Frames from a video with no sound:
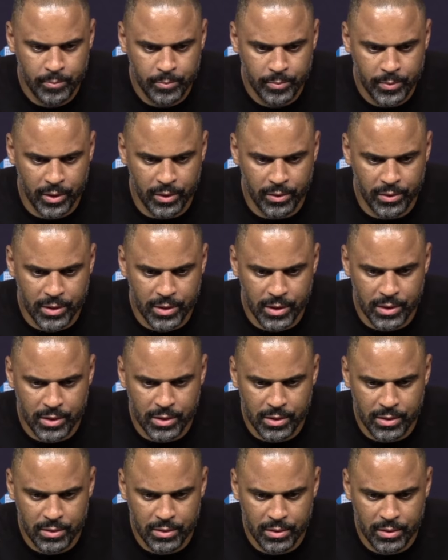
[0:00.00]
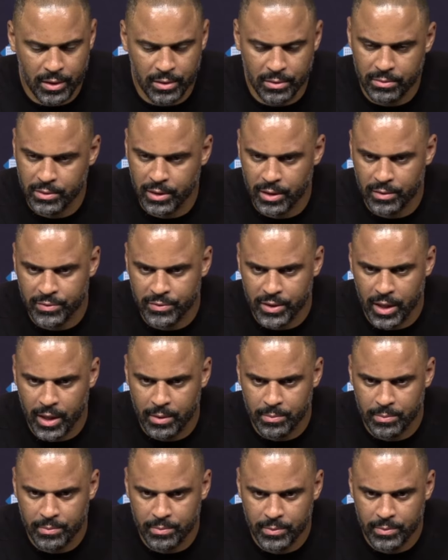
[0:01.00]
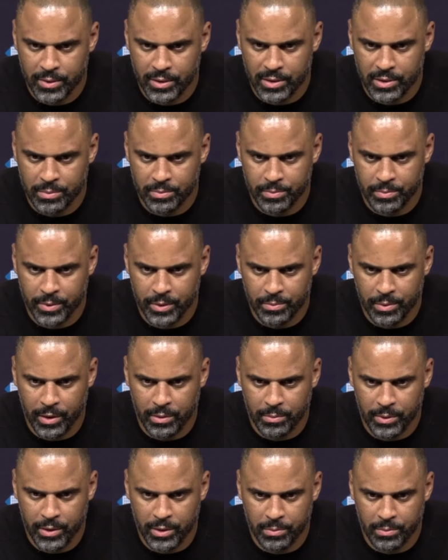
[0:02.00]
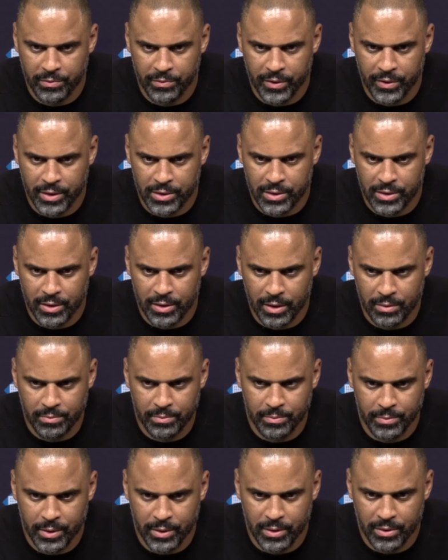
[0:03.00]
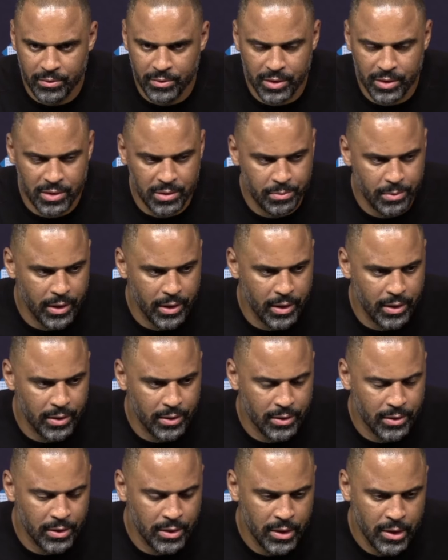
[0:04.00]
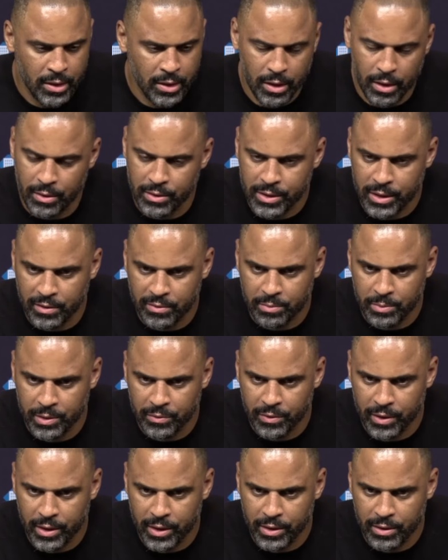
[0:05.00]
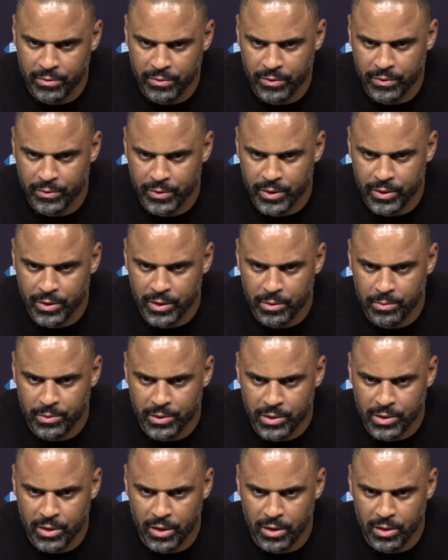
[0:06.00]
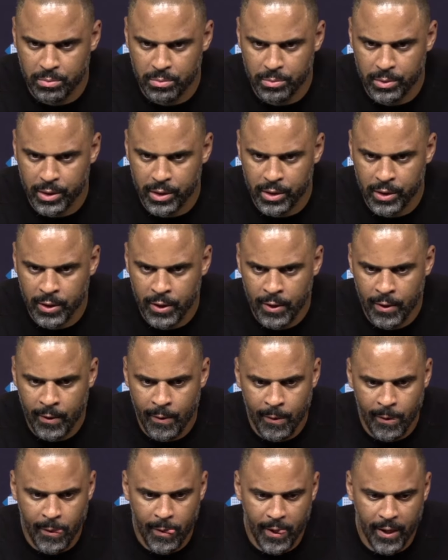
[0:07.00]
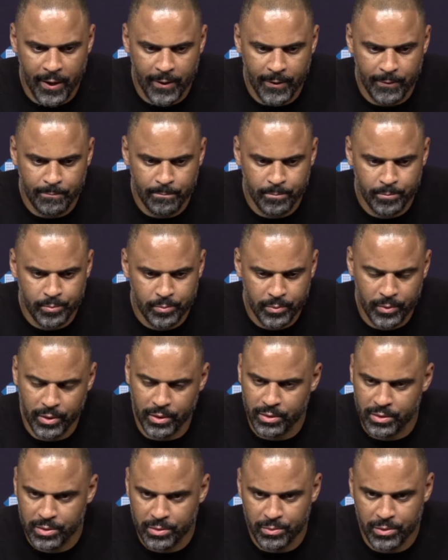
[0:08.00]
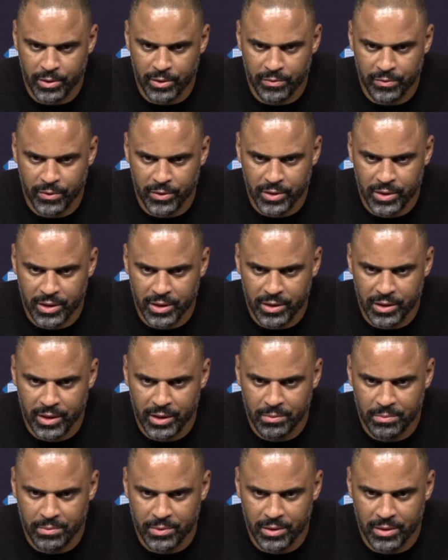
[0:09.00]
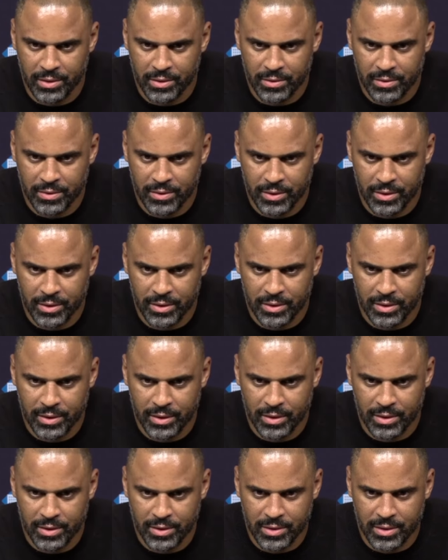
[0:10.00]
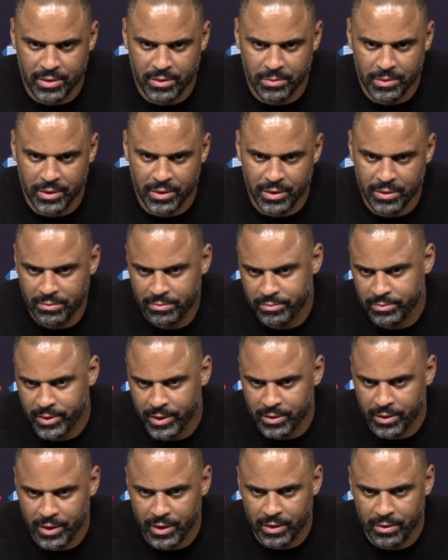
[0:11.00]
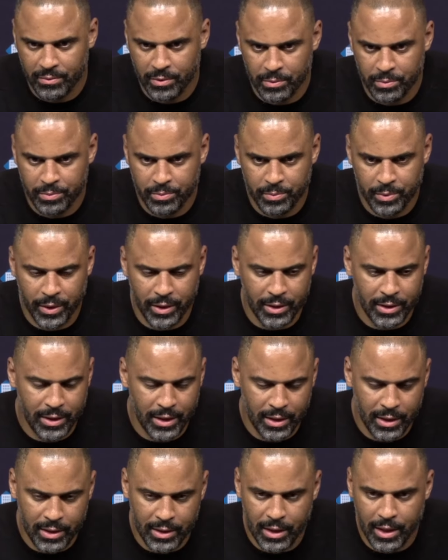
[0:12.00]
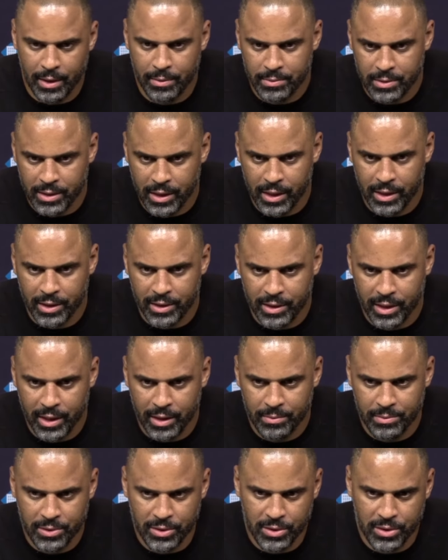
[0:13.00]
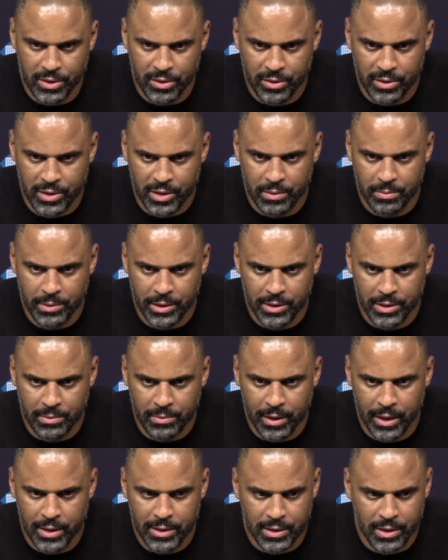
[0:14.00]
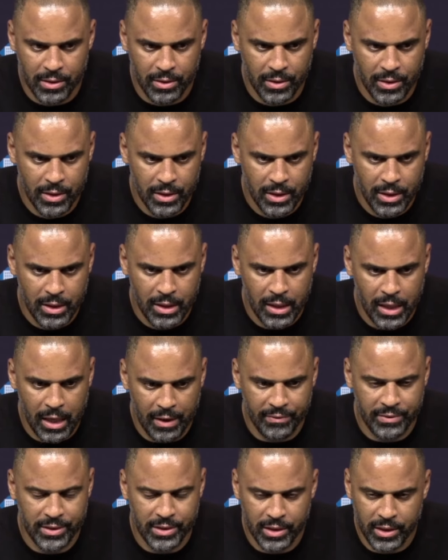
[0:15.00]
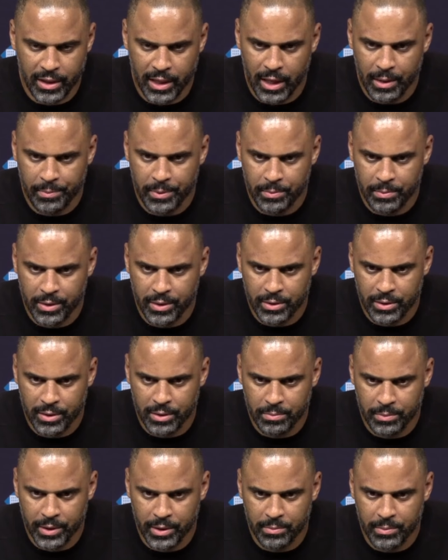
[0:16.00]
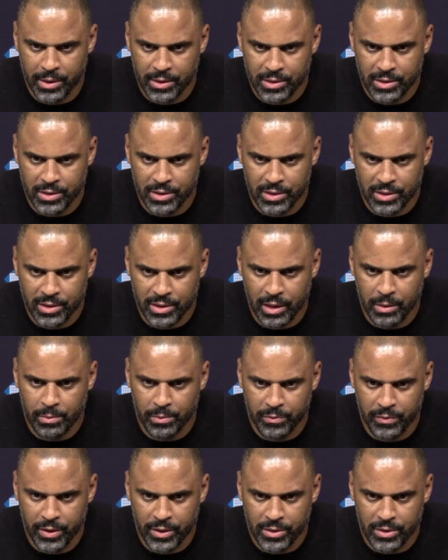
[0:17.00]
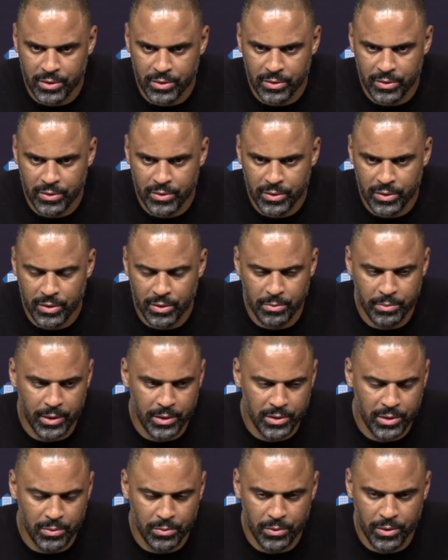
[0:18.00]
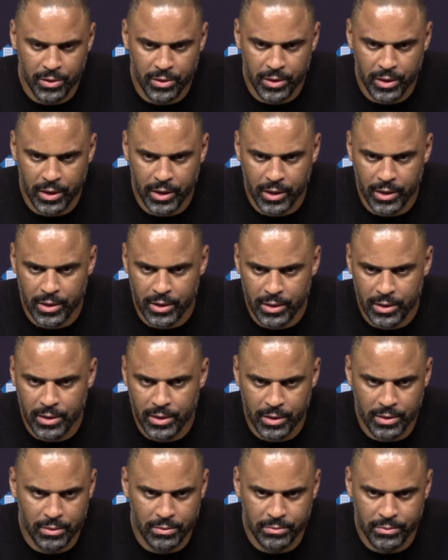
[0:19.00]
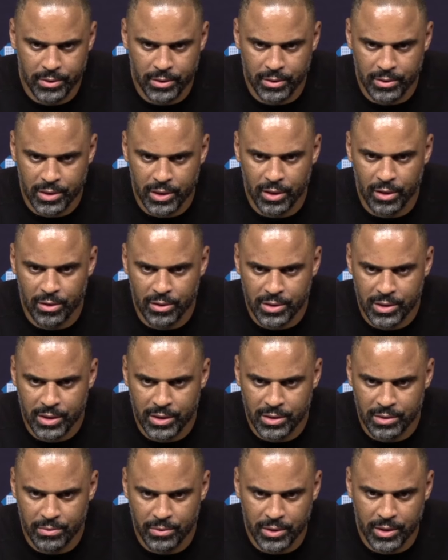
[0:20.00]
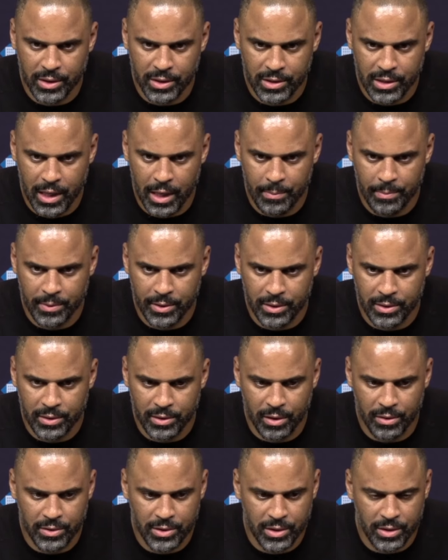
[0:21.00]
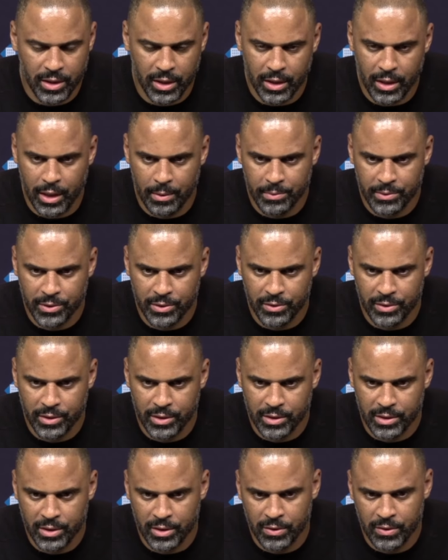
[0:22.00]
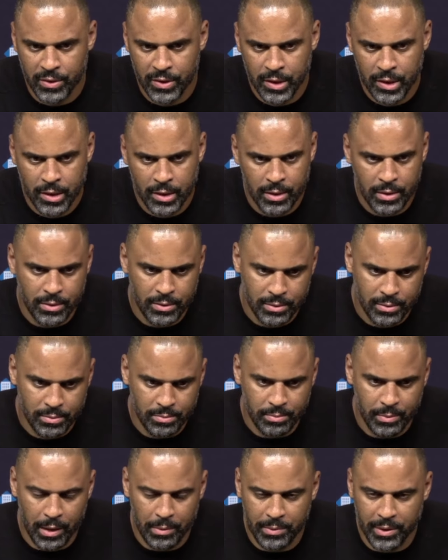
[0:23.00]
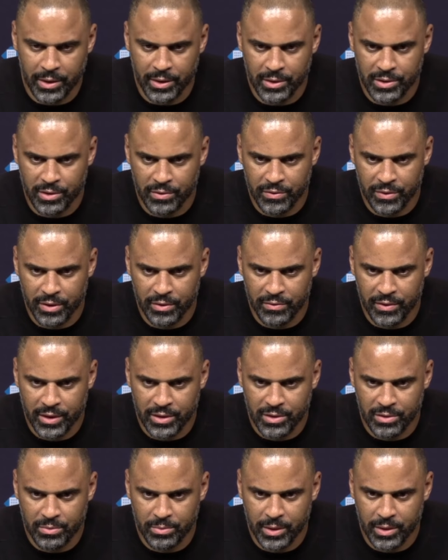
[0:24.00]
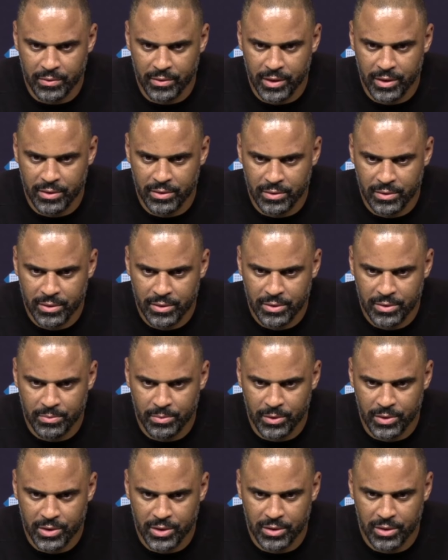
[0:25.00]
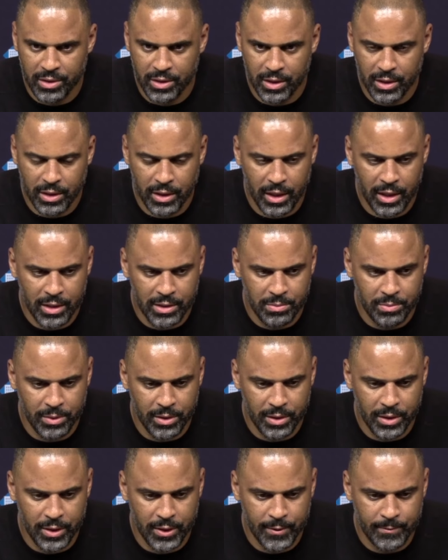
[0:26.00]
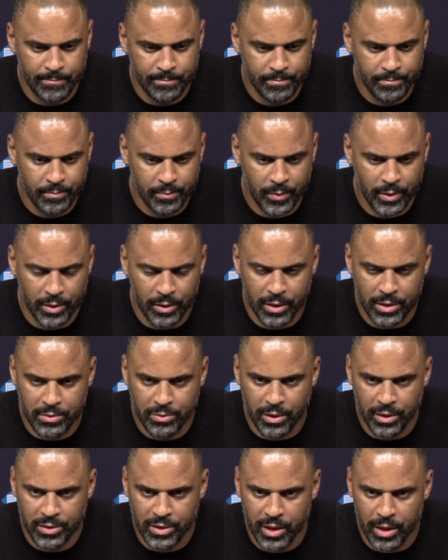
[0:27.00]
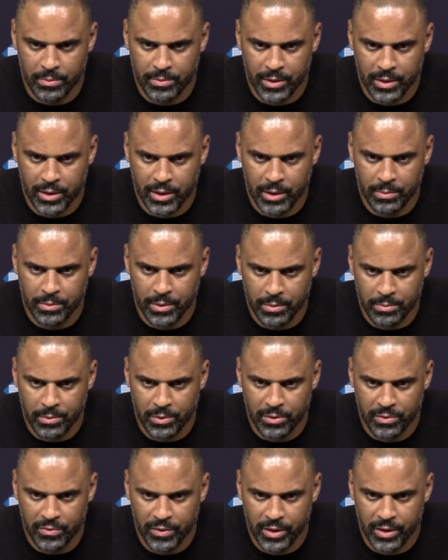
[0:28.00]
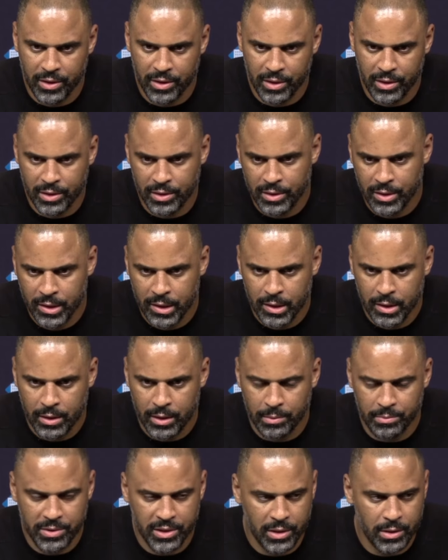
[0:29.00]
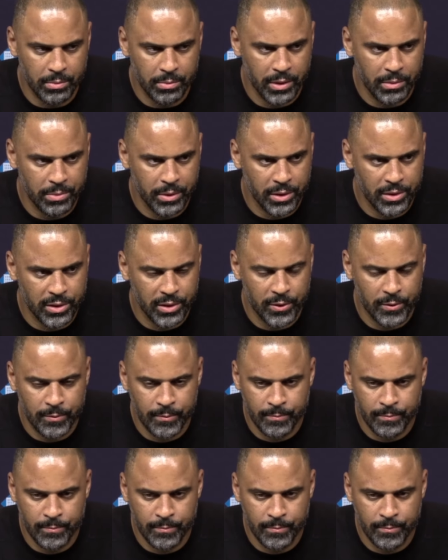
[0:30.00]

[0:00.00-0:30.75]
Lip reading: You know, it's a tough job, and it's part of being a professional. I've been through it as a player, and always have to be ready for when your number is called. But it's when you're 14 deep, you know, and it's going to be a thing. We're playing 10 at times, 9 at times, and so there's going to be some guys that are obviously unhappy. But the big message is stay professional, go about your work, and you know, it's a long season where things happen, and you're always going to get an opportunity. So it might be easier for the vets who've been around. It's more so than the young guys, but. You know, that's our job to keep them motivated and them see the big picture.